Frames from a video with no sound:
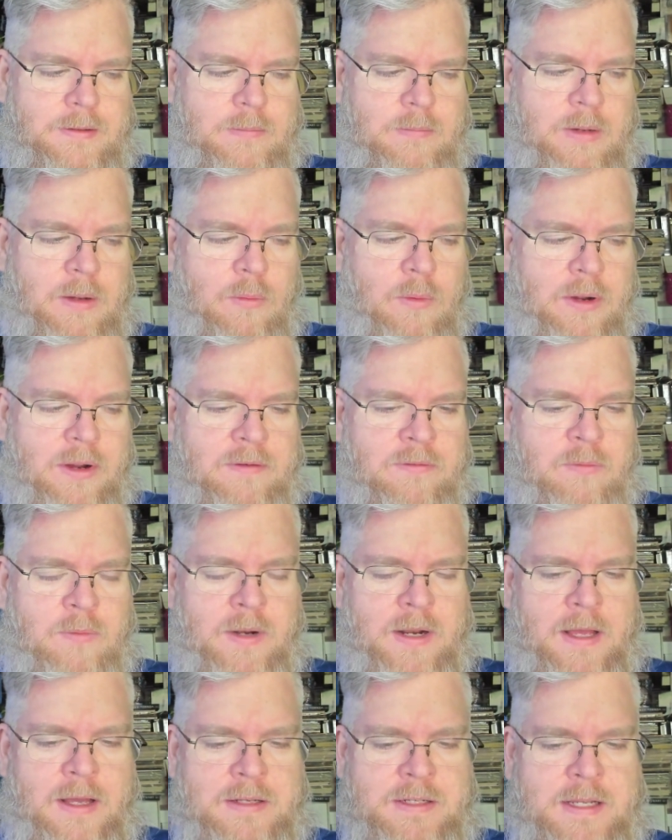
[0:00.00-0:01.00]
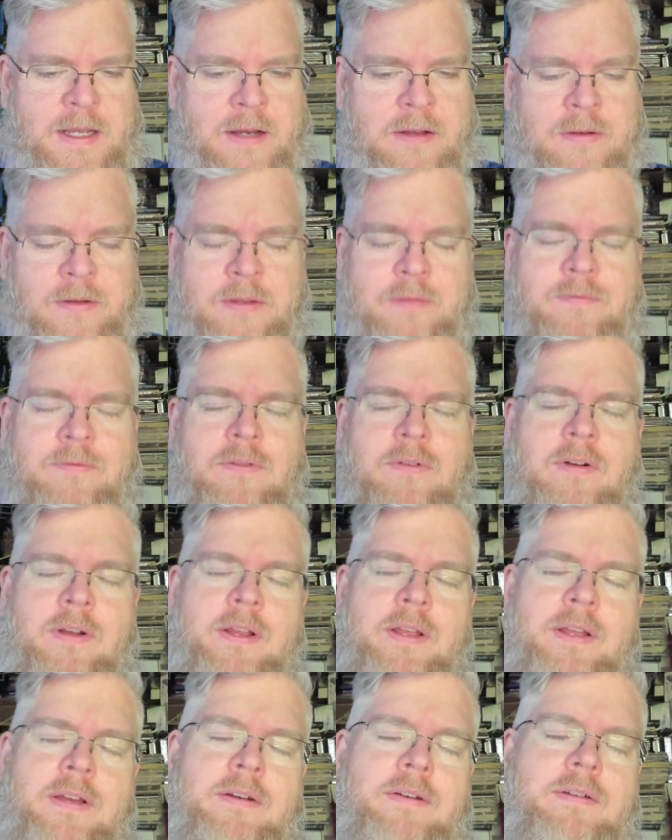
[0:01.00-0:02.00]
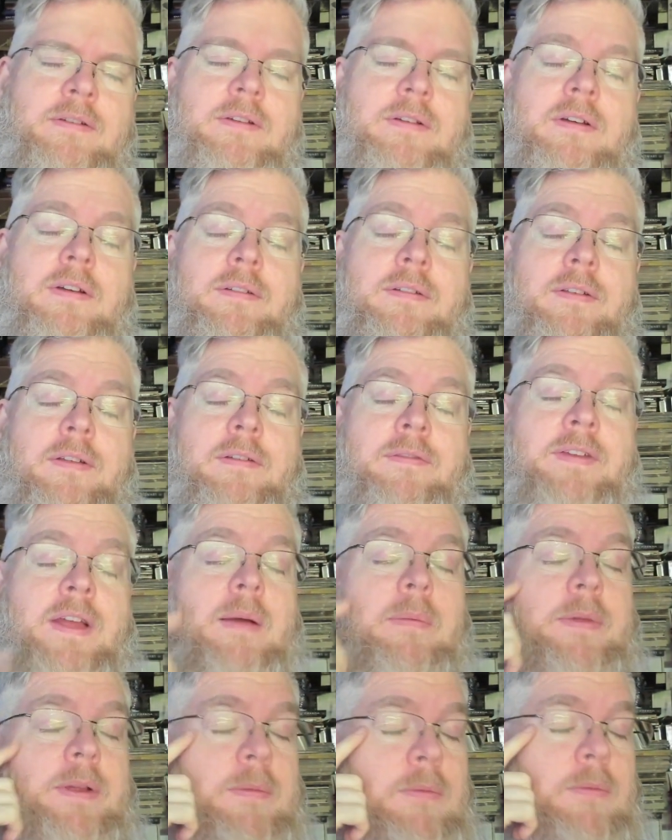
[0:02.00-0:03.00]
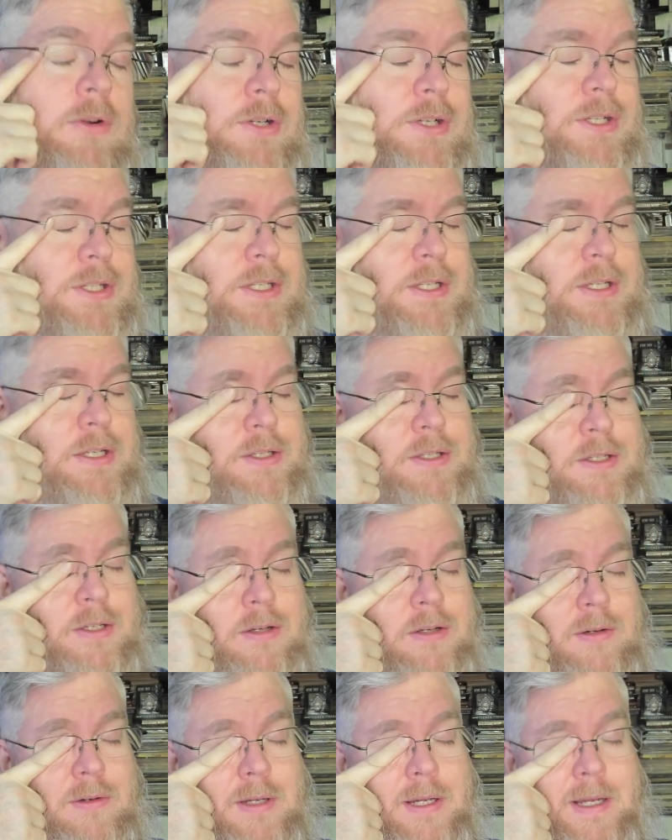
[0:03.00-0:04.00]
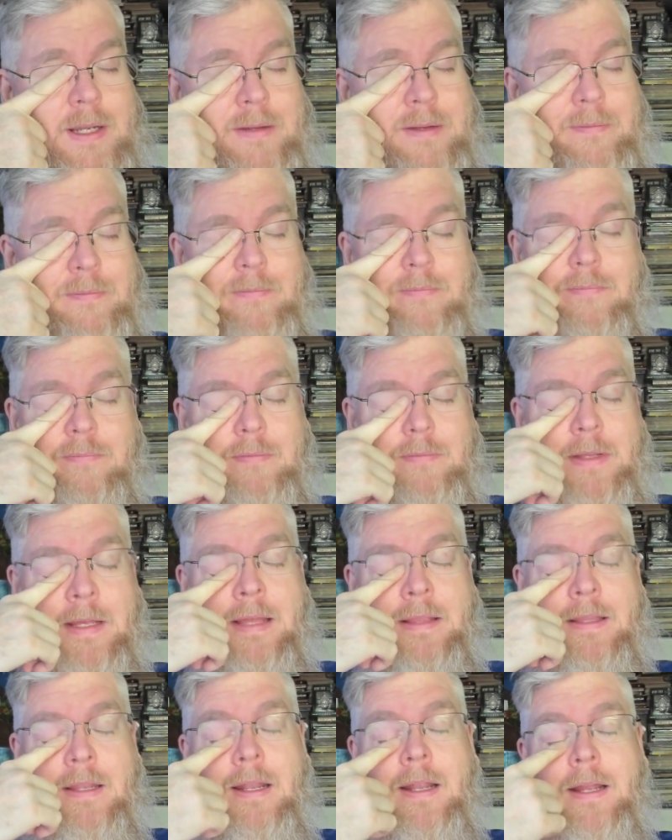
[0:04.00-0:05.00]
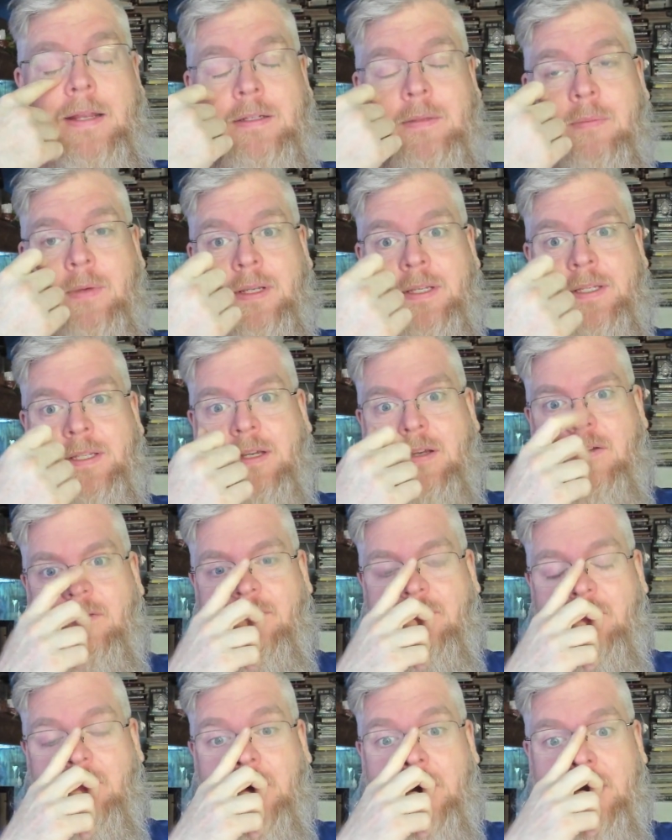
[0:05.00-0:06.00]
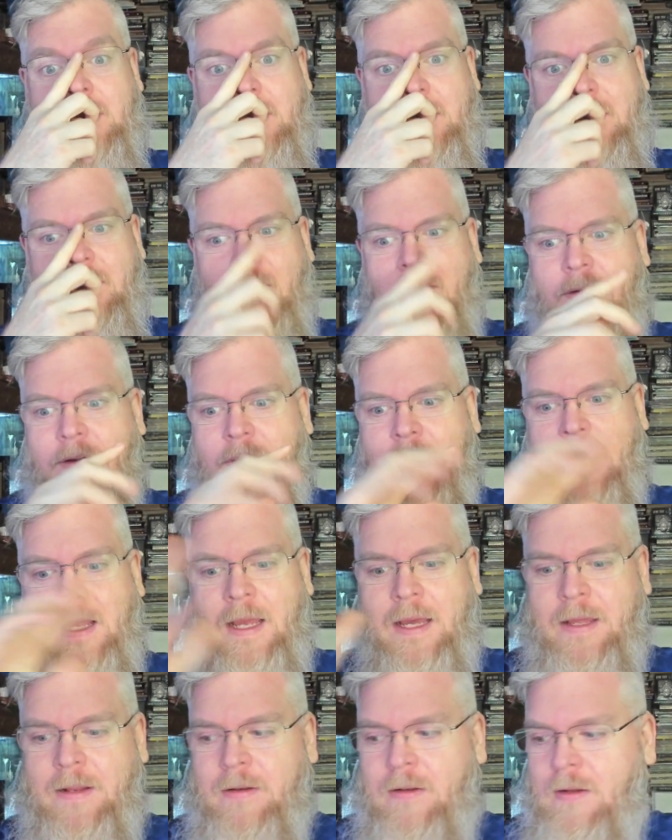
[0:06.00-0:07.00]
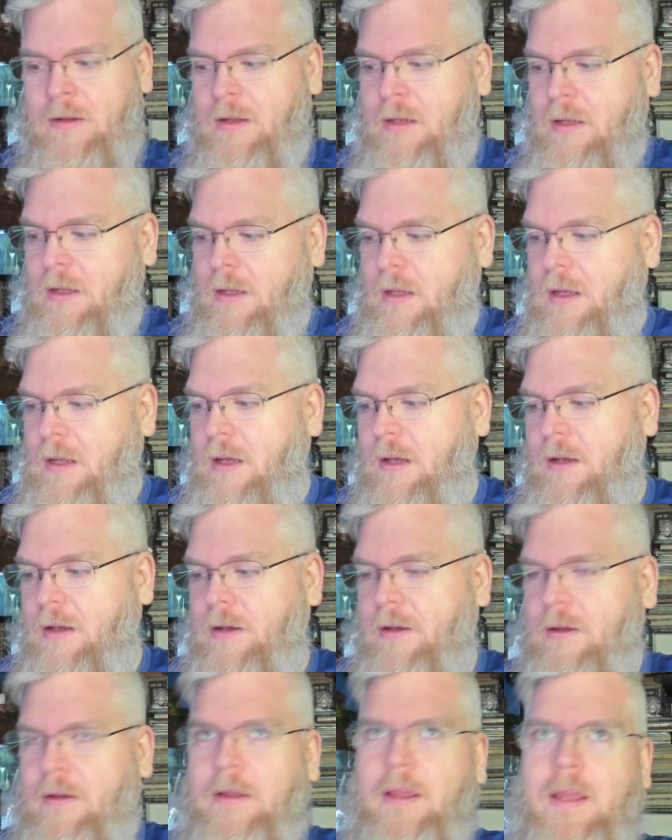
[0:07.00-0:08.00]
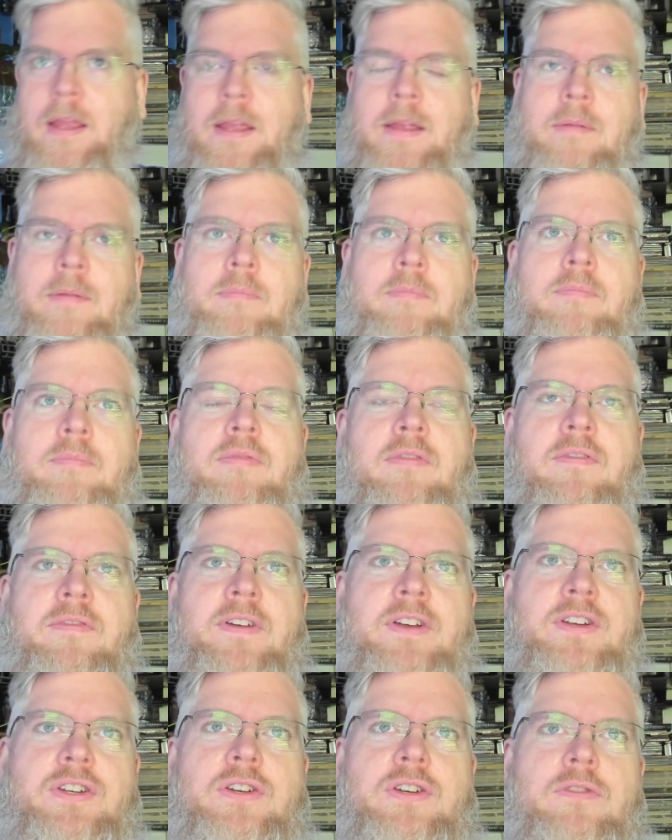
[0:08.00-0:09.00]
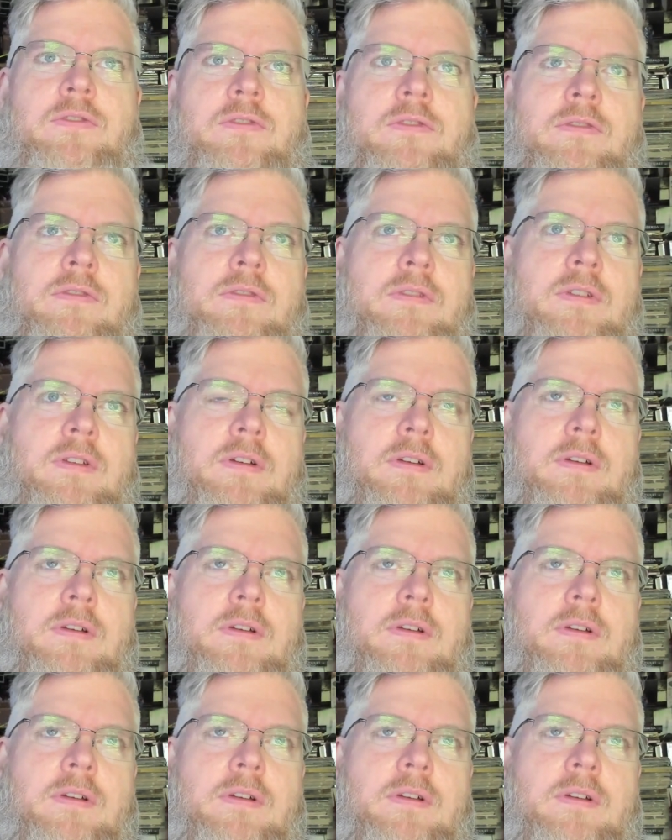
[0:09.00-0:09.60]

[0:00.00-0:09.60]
my wife went out of town for a family emergency, so I had the night to myself, but already had a professional